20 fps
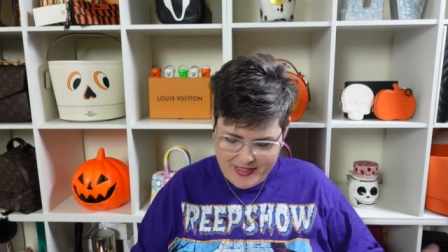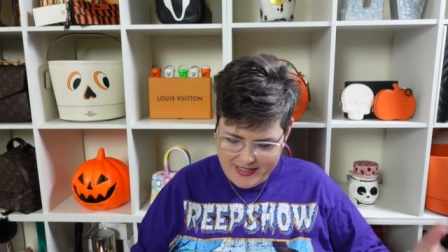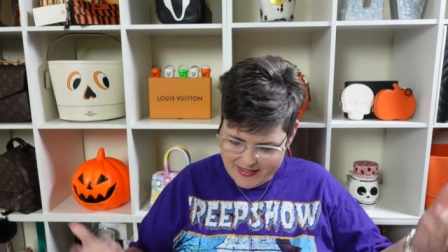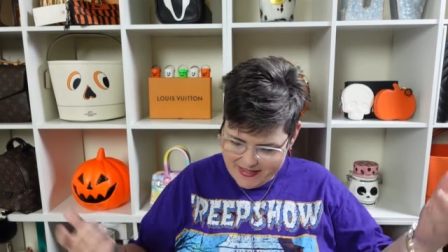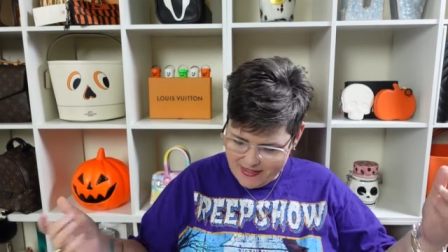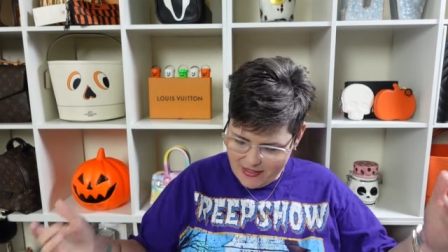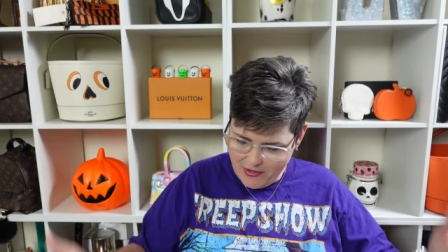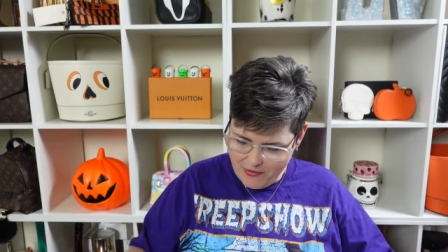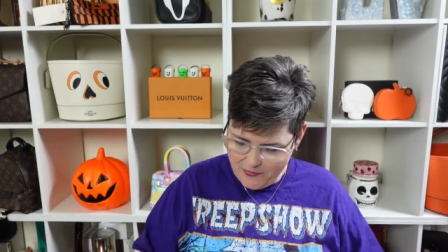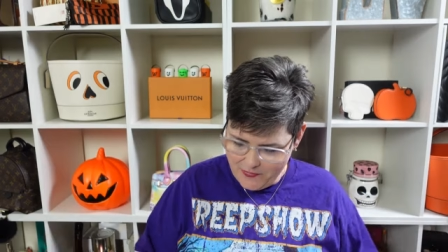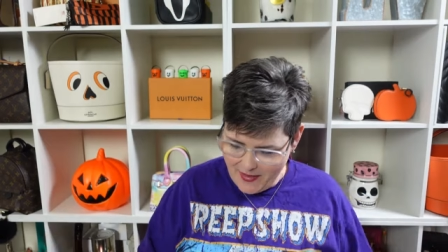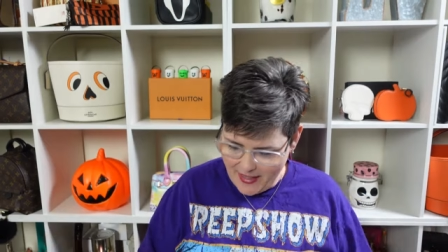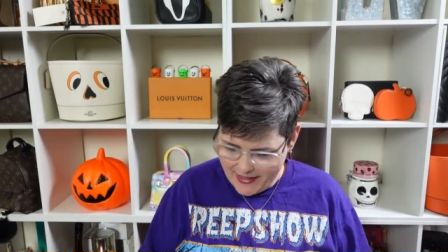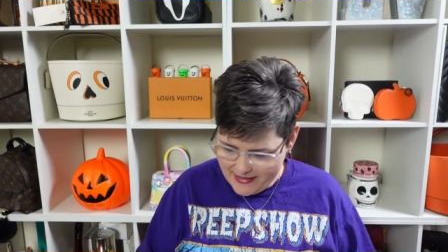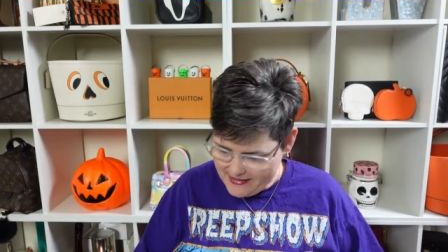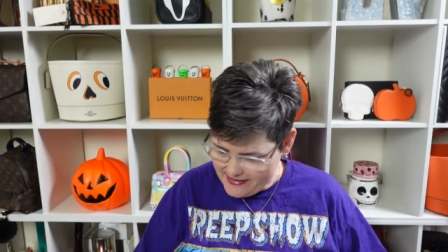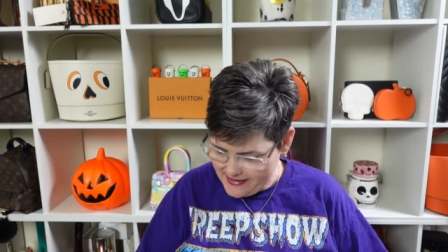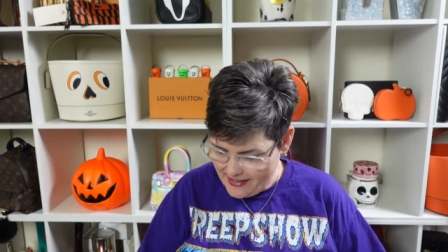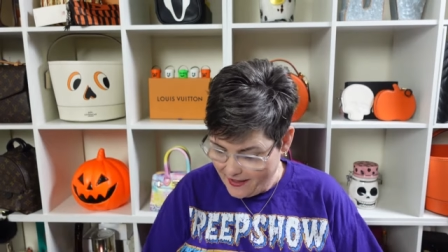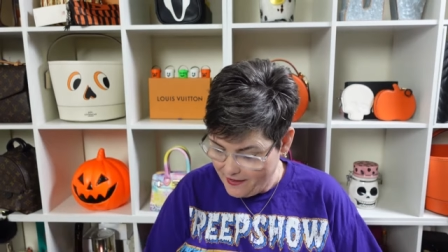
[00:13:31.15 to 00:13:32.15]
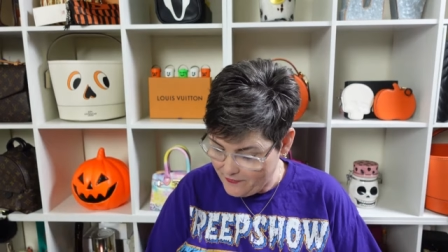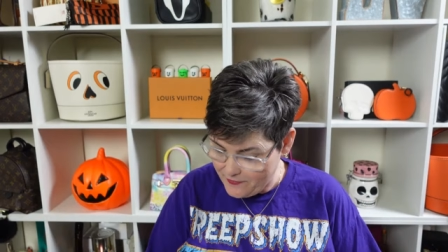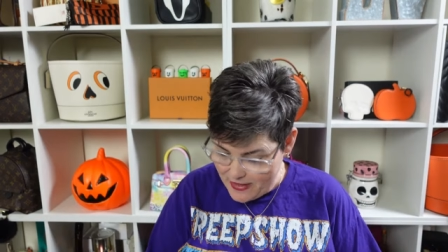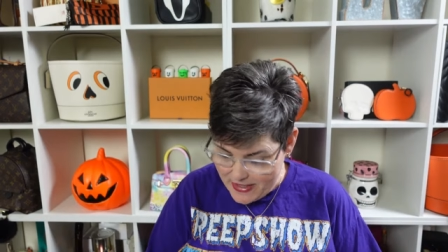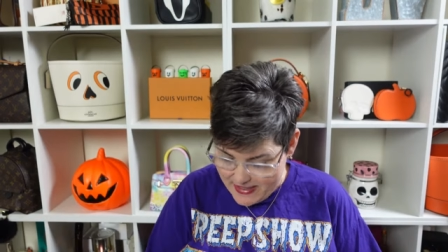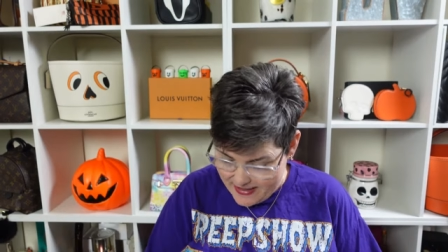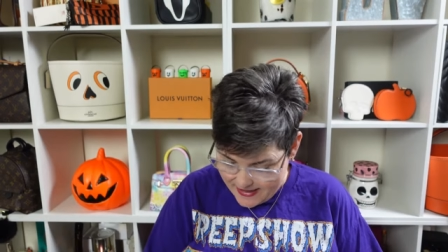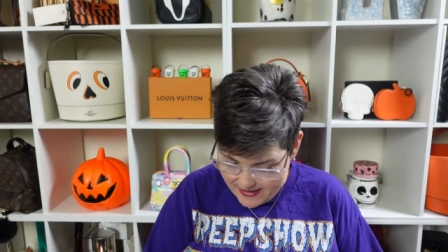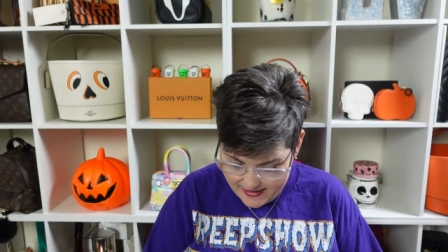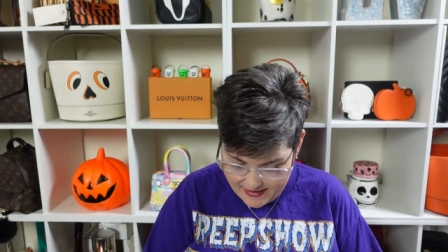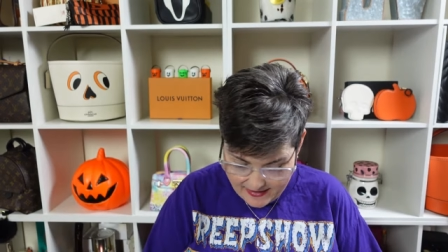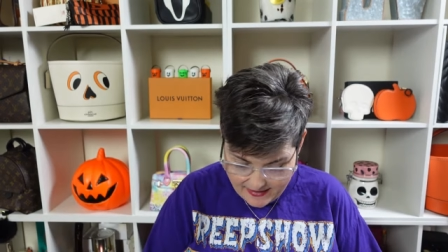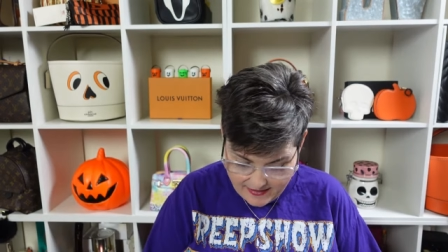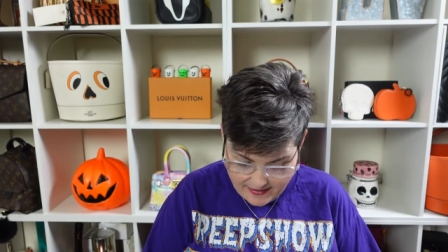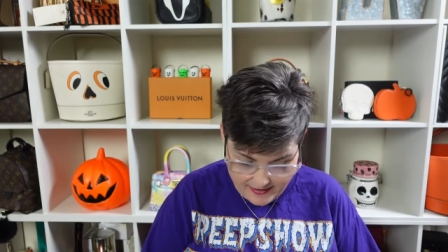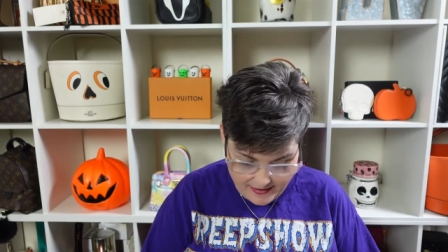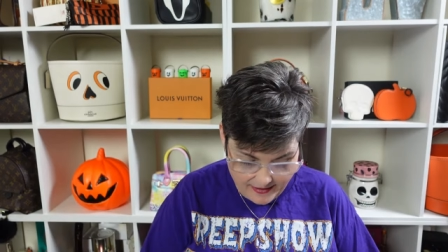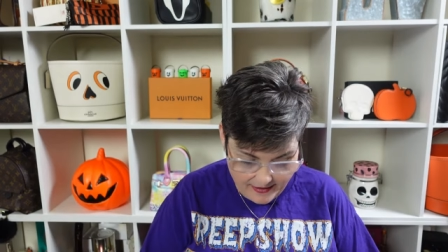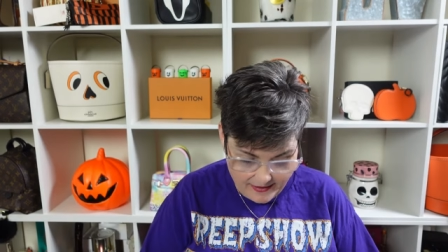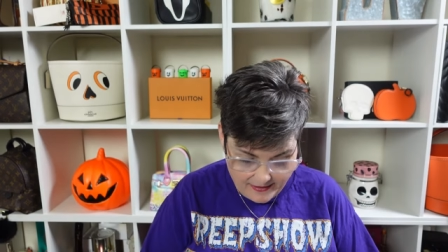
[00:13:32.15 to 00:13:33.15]
So that's
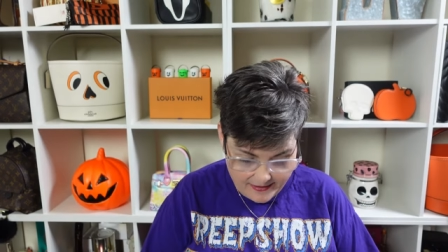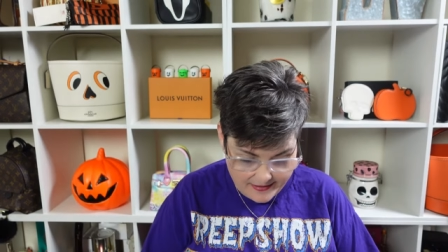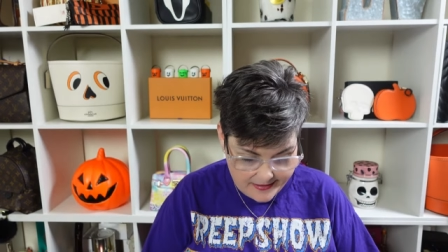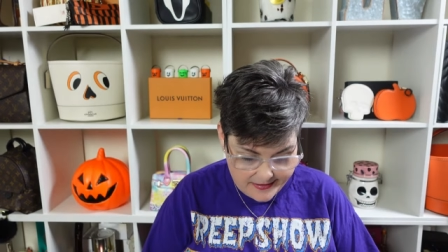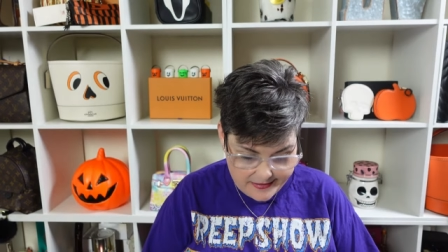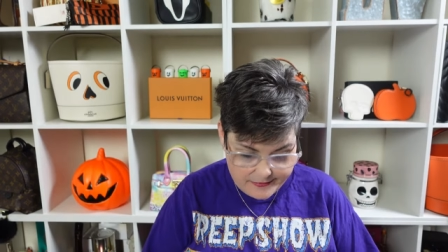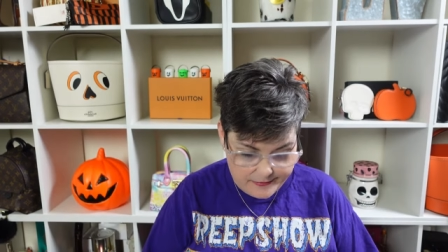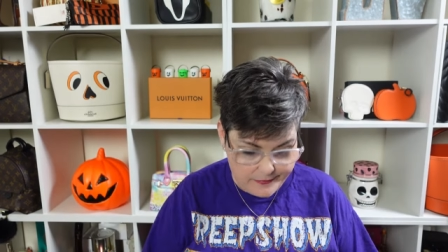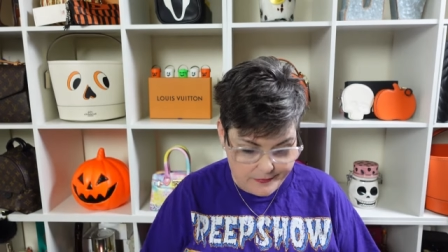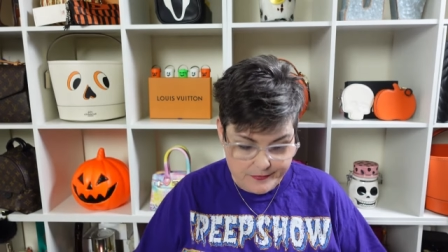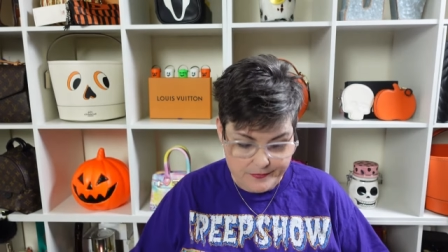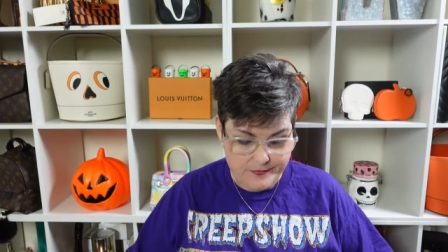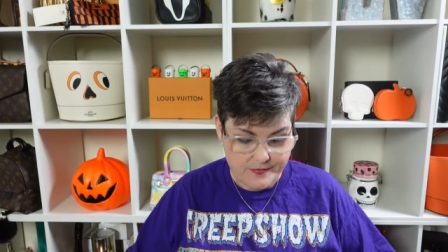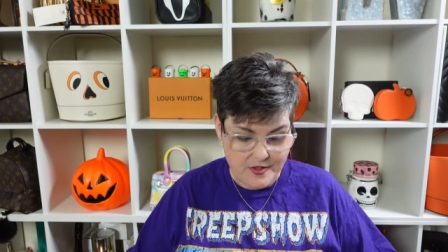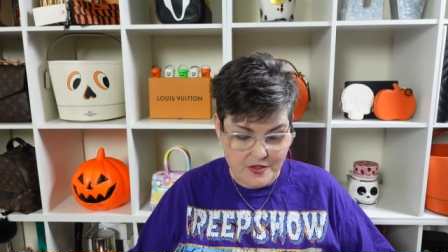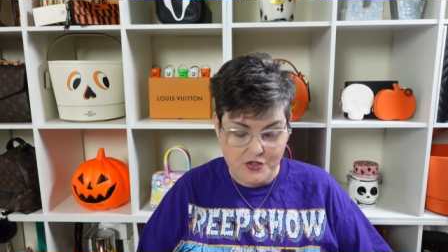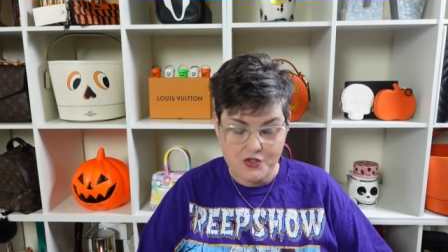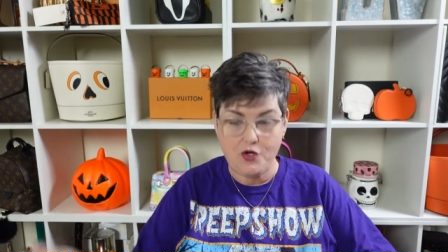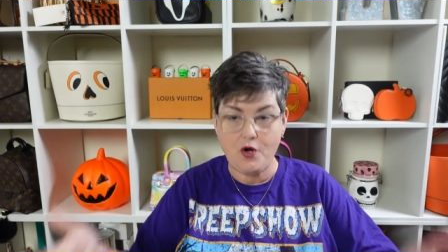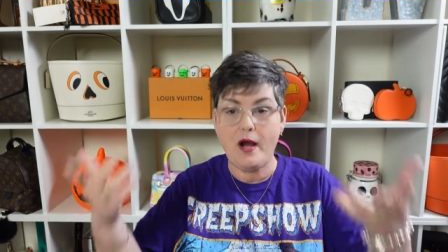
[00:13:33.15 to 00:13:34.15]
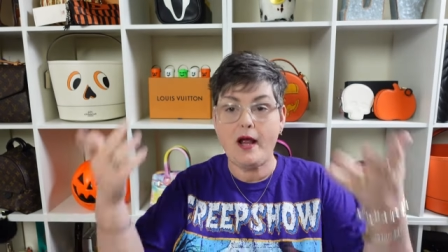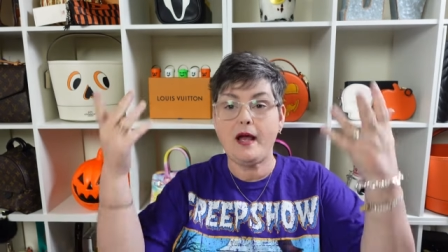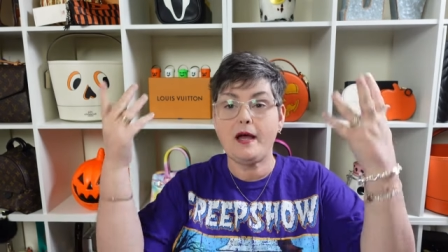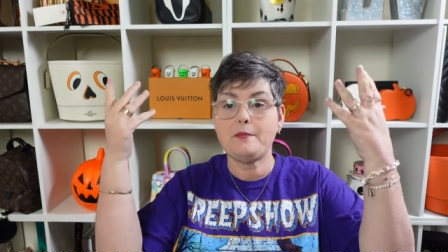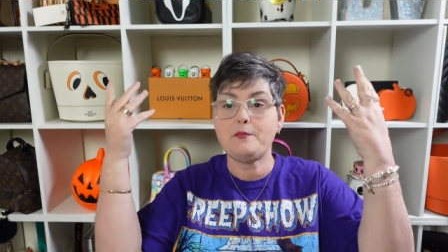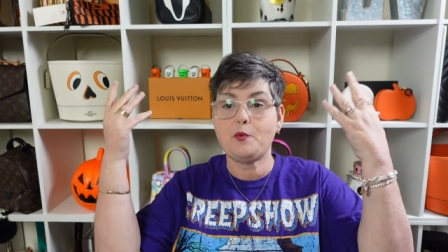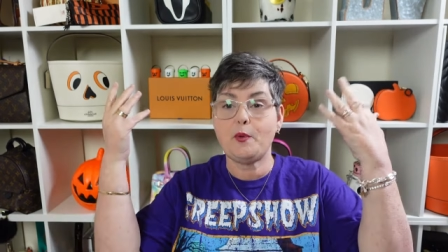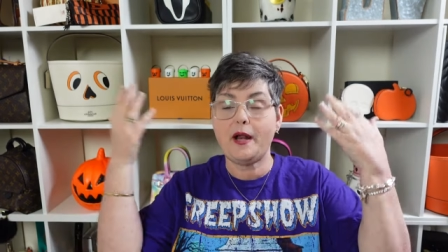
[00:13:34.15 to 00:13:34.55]
everything described.